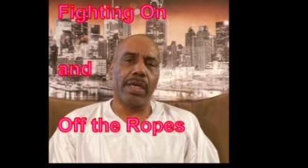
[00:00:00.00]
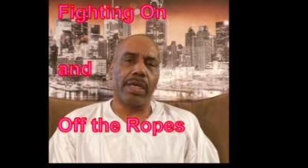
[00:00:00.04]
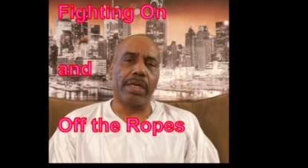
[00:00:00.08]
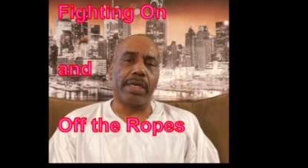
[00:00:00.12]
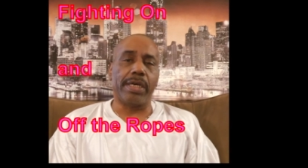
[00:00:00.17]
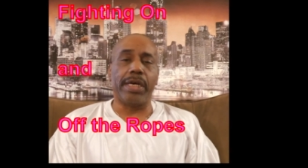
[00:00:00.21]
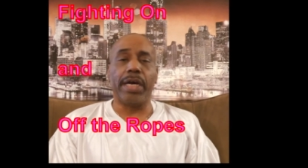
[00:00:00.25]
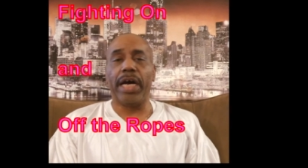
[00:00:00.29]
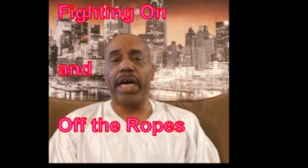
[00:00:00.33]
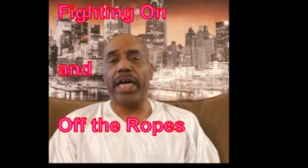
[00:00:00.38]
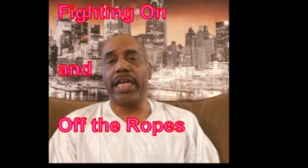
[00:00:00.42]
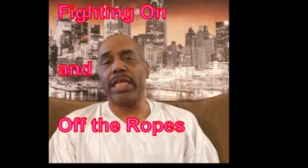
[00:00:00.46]

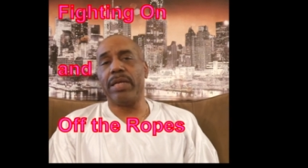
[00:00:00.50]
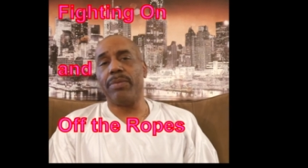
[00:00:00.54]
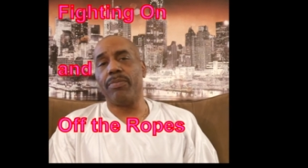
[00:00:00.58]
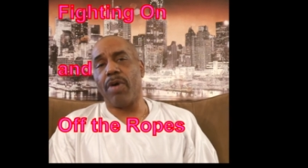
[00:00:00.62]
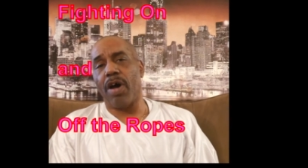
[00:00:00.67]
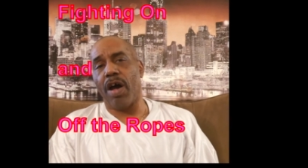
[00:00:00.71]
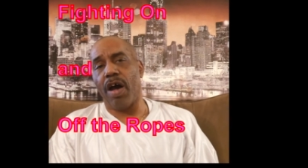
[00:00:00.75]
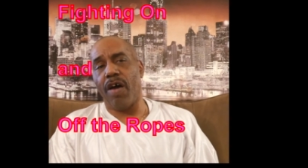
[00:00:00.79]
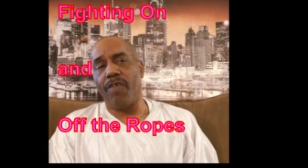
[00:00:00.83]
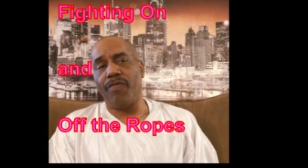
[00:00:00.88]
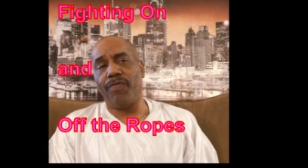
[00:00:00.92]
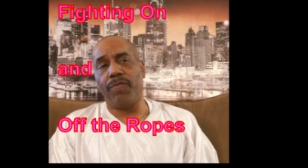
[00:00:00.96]
Cut him
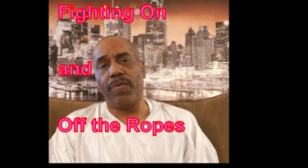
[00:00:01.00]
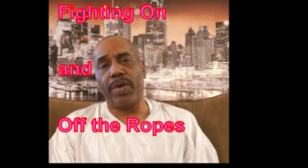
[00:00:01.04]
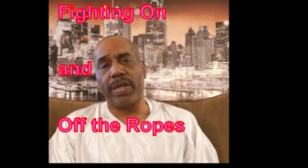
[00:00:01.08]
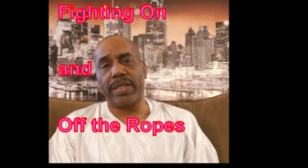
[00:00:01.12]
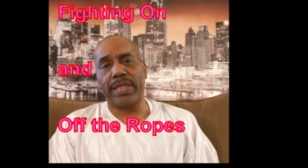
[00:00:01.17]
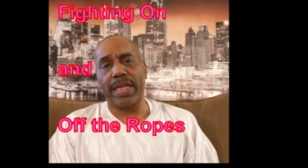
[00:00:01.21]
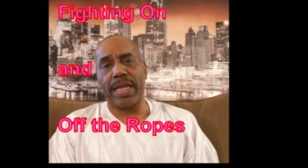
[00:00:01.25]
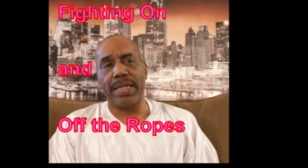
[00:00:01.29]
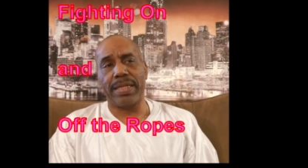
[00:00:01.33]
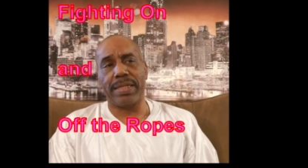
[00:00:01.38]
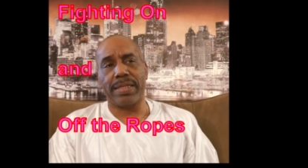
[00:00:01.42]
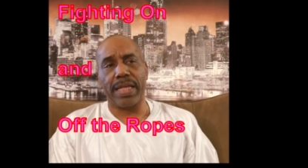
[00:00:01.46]
off, what
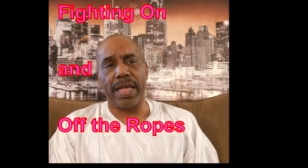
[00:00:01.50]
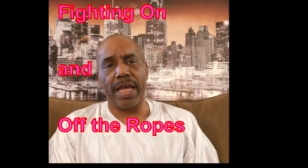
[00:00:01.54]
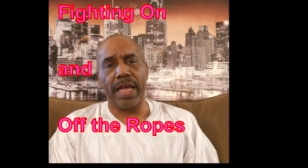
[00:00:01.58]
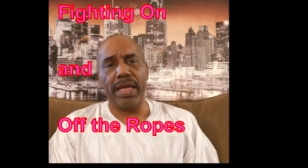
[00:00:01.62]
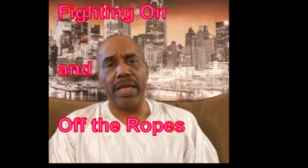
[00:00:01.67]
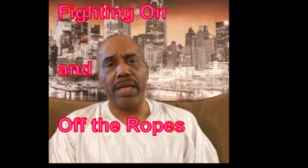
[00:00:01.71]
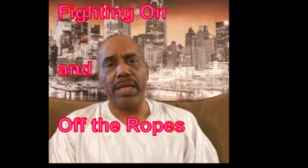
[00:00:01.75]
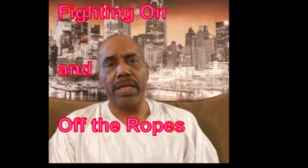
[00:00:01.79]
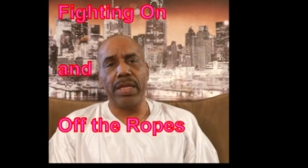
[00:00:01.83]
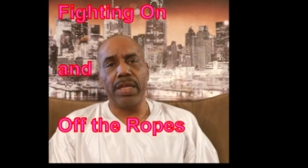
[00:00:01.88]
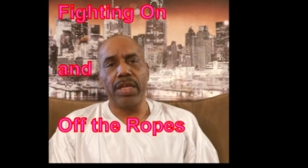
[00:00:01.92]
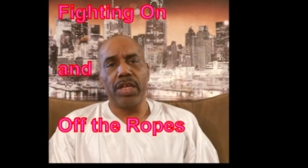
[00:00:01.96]
they
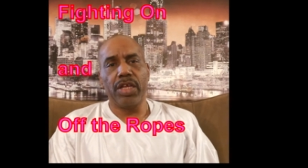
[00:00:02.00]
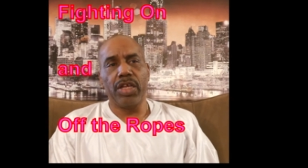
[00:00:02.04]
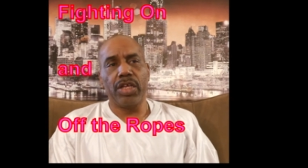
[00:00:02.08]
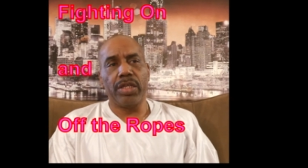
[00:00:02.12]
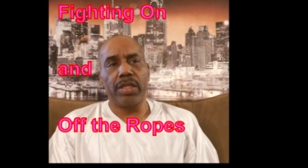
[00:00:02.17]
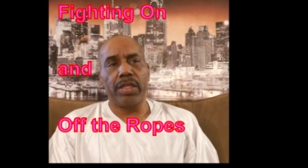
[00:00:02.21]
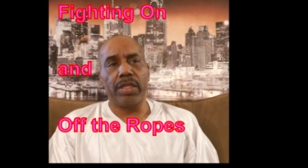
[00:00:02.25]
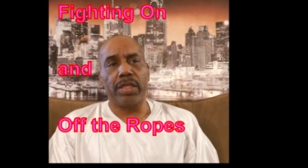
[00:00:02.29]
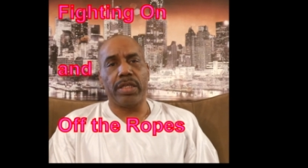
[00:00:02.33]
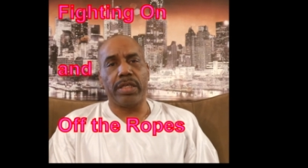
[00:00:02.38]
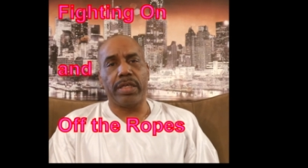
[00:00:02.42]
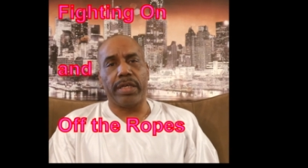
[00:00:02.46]
say.
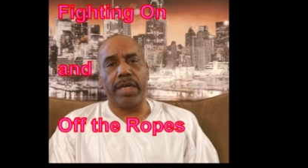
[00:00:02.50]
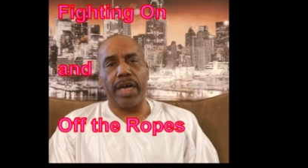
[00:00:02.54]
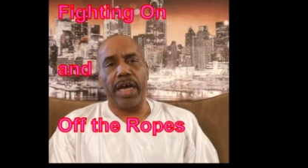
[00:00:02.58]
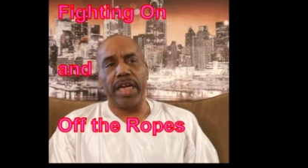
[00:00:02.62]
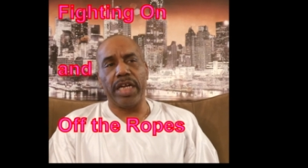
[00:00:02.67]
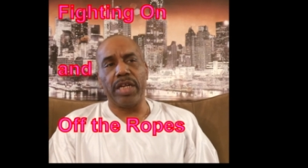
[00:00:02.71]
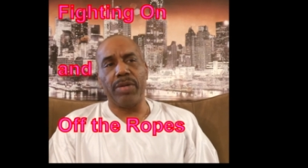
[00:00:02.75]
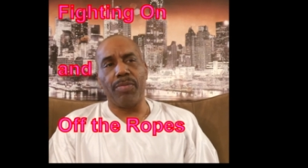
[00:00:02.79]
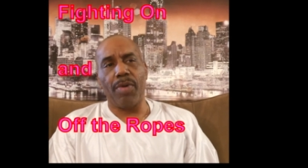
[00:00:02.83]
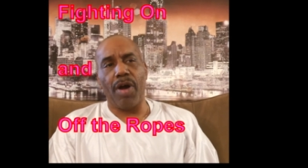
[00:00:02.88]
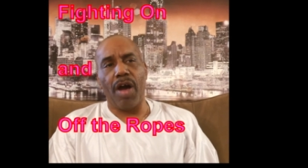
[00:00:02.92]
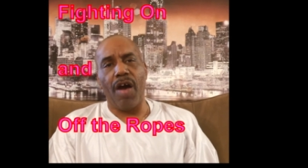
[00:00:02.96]

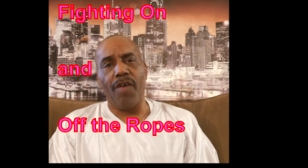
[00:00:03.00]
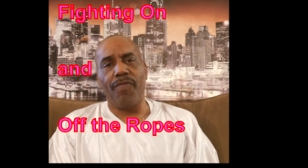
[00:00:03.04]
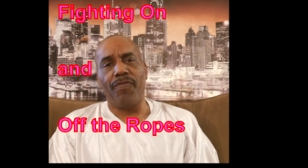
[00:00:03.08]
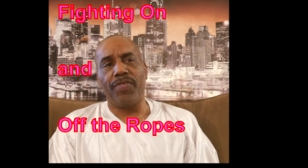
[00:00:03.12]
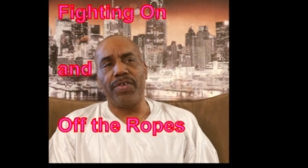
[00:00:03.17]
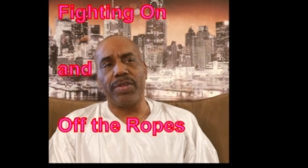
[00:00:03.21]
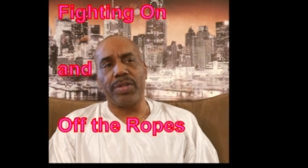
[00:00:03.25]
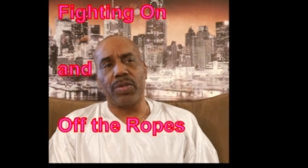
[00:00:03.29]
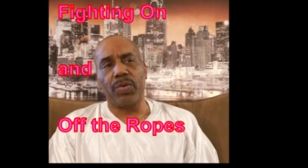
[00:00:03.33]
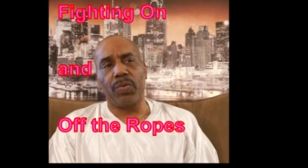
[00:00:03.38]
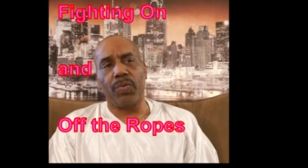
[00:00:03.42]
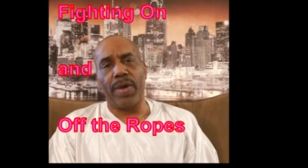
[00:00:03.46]
Cut him off
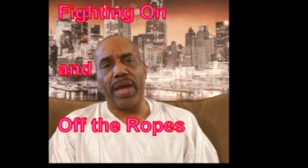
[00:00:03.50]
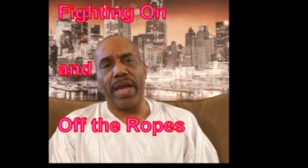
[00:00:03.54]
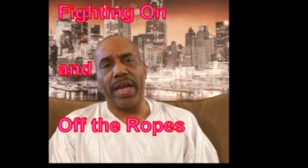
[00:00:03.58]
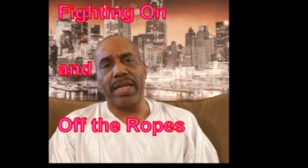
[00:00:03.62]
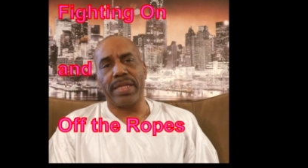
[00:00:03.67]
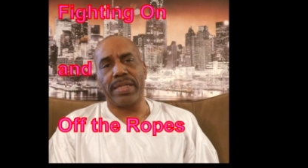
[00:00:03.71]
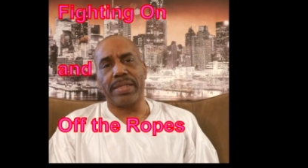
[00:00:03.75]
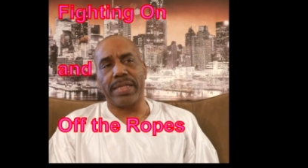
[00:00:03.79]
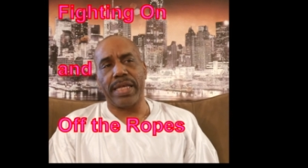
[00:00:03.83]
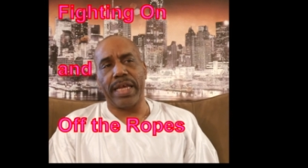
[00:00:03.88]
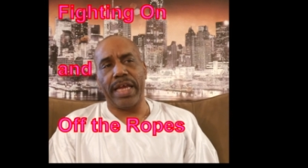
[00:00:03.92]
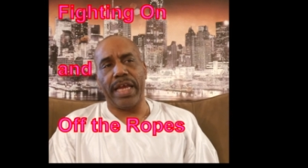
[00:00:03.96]
is a way
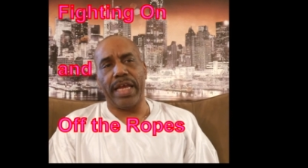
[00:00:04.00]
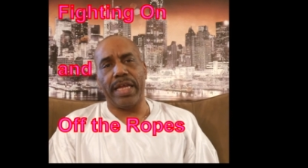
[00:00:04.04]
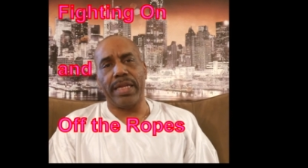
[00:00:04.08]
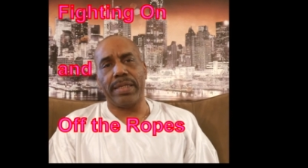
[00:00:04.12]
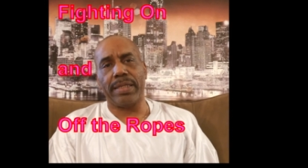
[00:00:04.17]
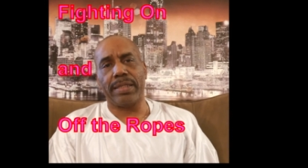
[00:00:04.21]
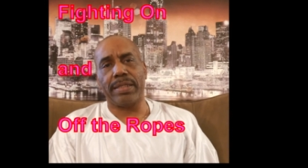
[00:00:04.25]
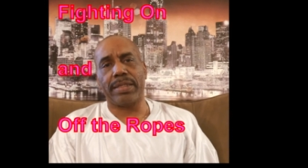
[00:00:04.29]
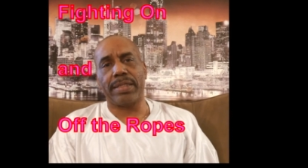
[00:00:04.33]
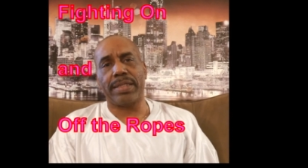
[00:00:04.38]
of saying